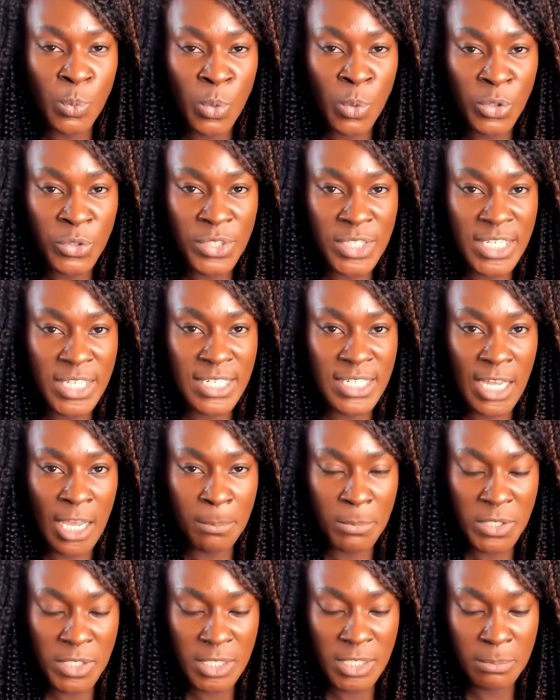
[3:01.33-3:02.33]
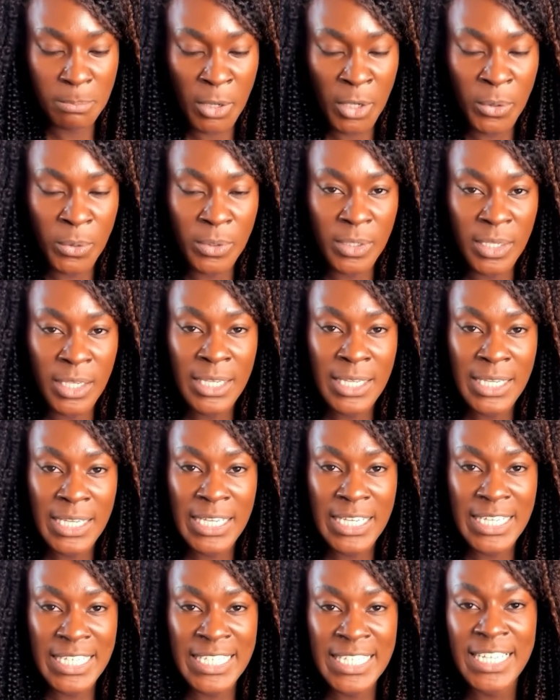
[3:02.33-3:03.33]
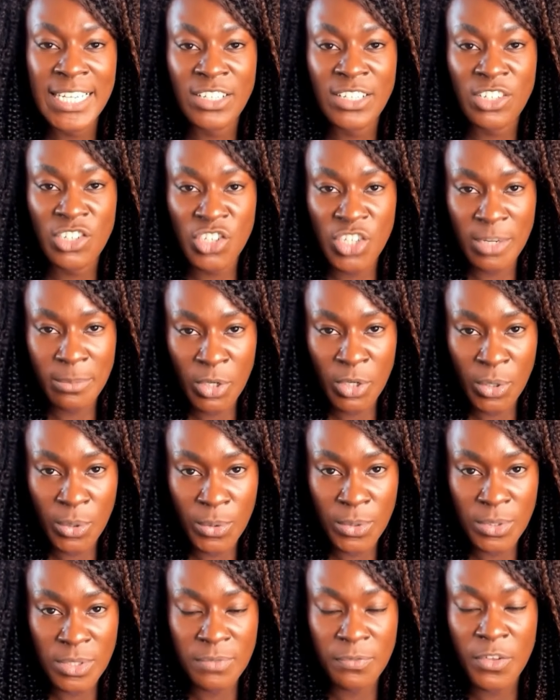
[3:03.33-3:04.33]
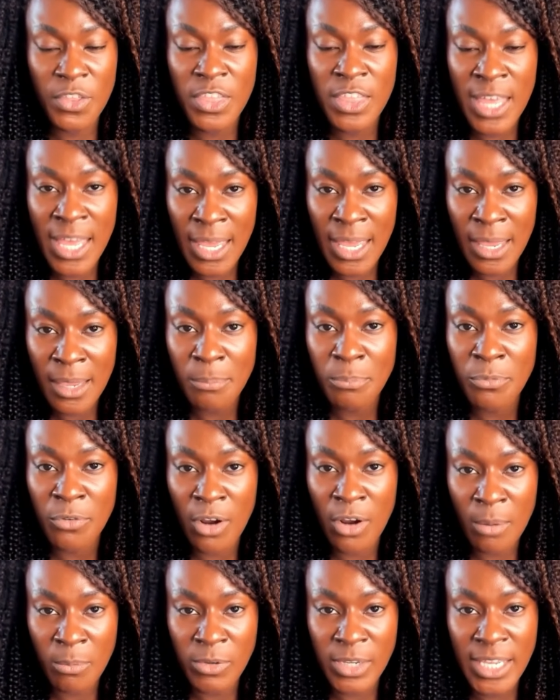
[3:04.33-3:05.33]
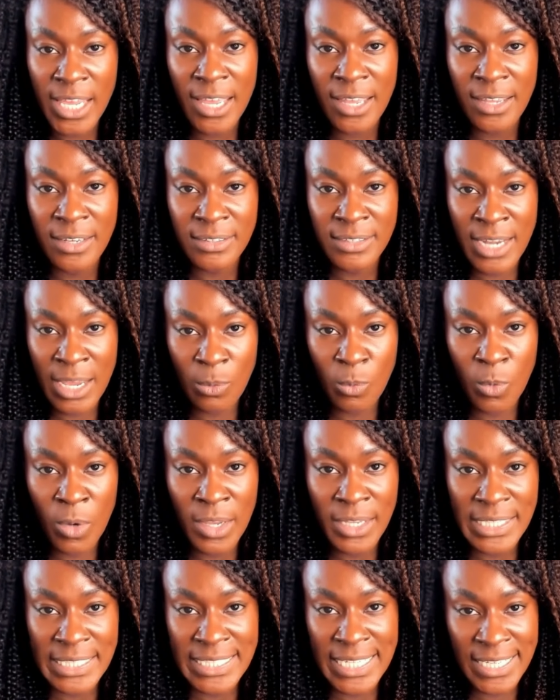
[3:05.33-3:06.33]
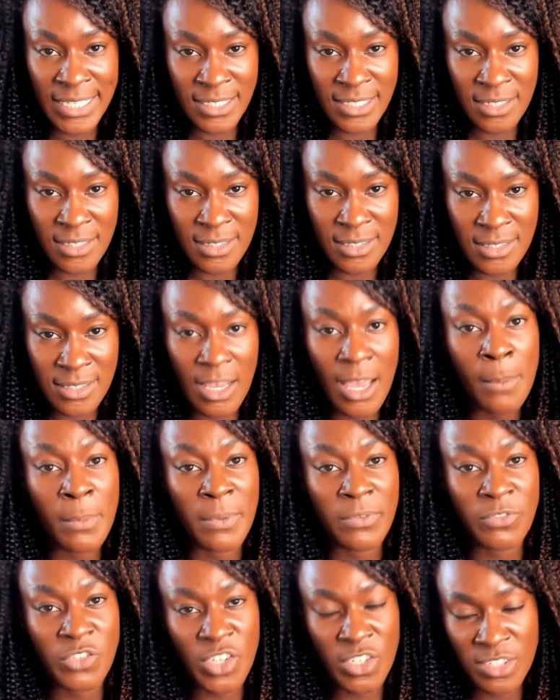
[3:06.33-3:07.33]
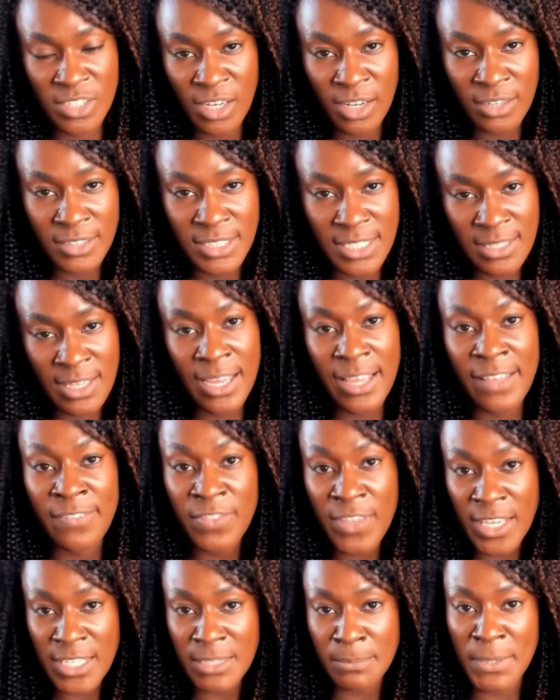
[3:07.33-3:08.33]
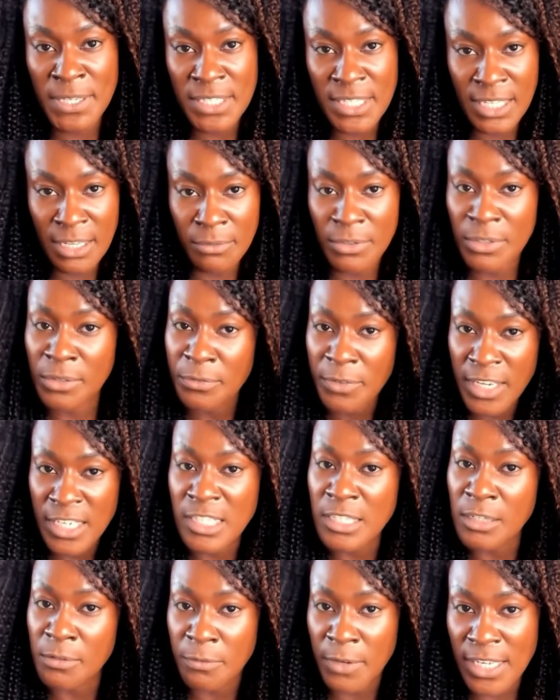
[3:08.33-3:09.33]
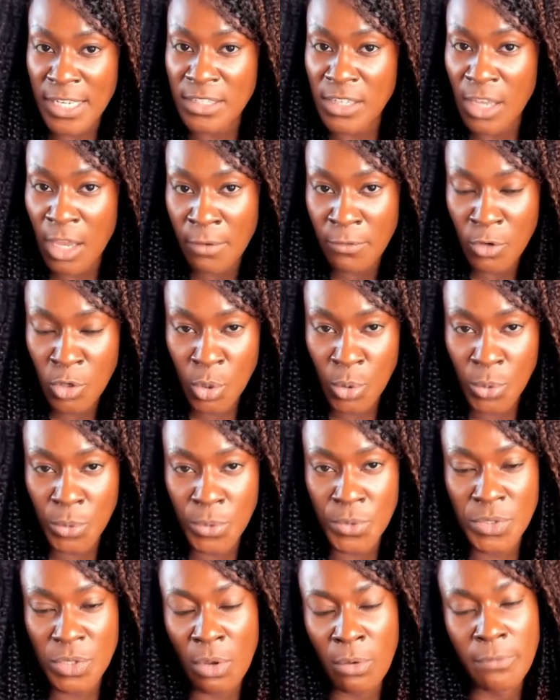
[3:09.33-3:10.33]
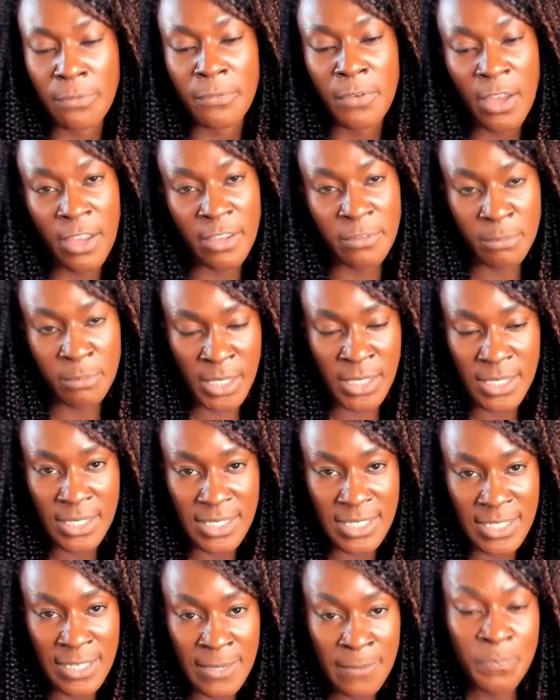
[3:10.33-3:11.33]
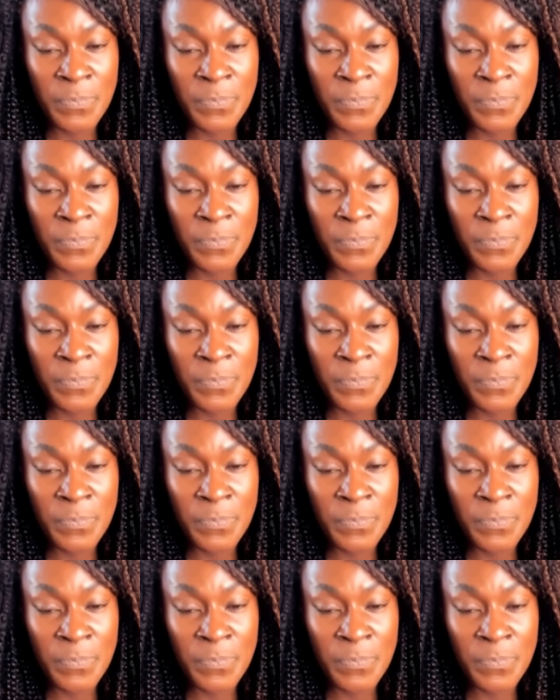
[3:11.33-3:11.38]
wanted a bespoke leadership course for their primary care network leaders. And we've just started that, and that's been delivered face to face over a course of 5 months.